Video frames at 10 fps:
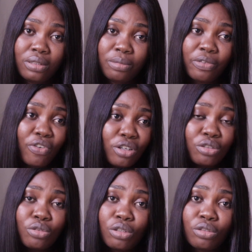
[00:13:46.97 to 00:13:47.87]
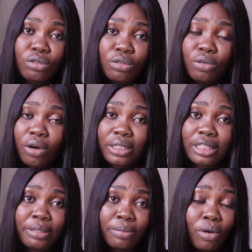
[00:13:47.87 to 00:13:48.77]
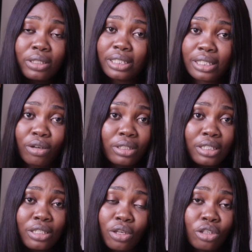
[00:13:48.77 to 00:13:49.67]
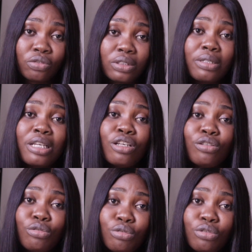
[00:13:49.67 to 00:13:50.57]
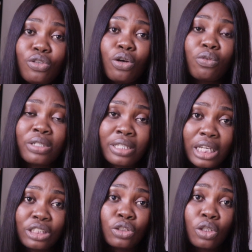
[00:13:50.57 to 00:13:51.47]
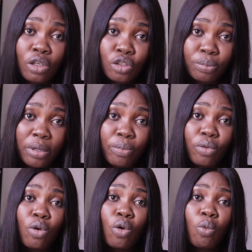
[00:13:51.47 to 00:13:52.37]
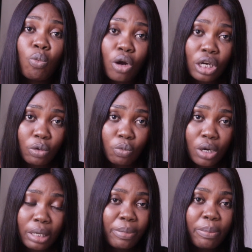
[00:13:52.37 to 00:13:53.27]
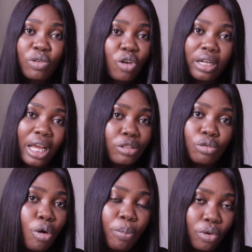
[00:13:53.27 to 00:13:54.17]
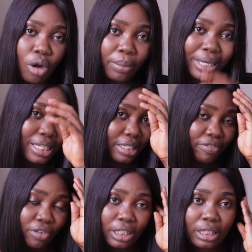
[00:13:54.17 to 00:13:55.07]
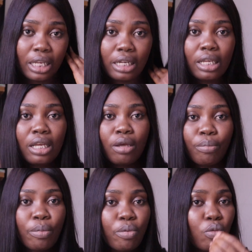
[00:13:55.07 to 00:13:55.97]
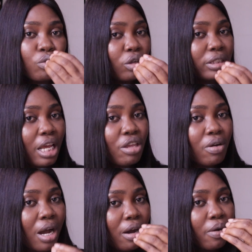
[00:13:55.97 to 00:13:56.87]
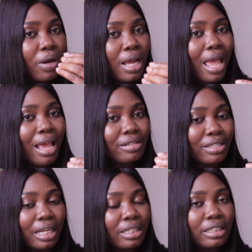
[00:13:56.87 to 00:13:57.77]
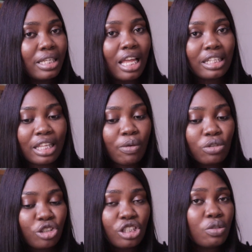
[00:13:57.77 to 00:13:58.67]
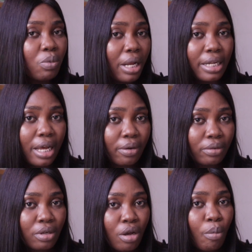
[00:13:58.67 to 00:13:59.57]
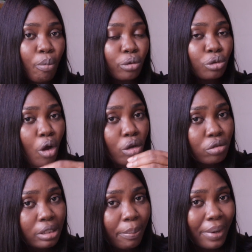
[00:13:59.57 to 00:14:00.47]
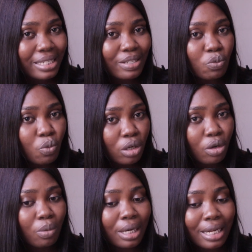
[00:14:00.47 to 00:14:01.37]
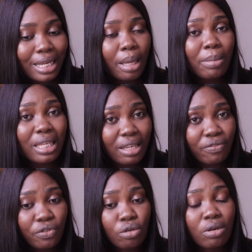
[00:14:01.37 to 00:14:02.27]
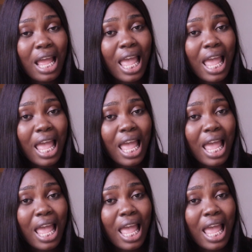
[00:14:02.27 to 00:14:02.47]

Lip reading: Before you go to do all this surgery, do your research. Talk to people one-on-one. People don't like to open up. That's the funny thing. People will not tell you how exactly shit went down. But talk to the person one-on-one. Let them give you